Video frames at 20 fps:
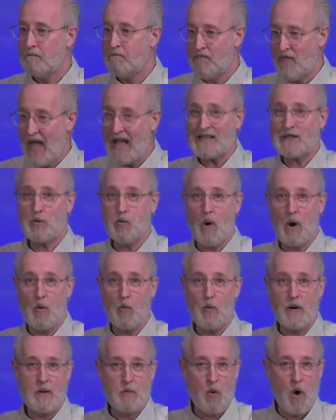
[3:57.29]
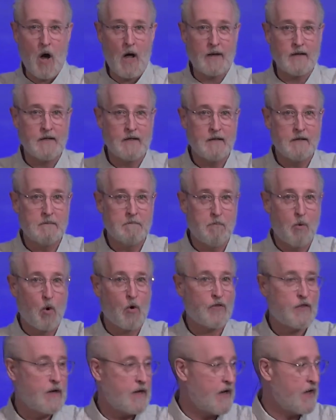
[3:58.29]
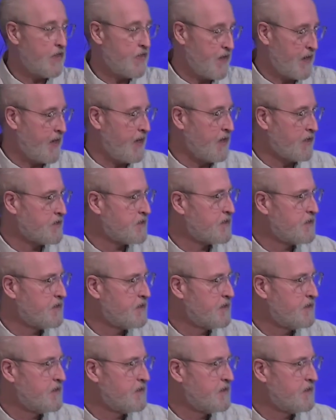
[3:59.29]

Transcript: That's what we want more than anything else.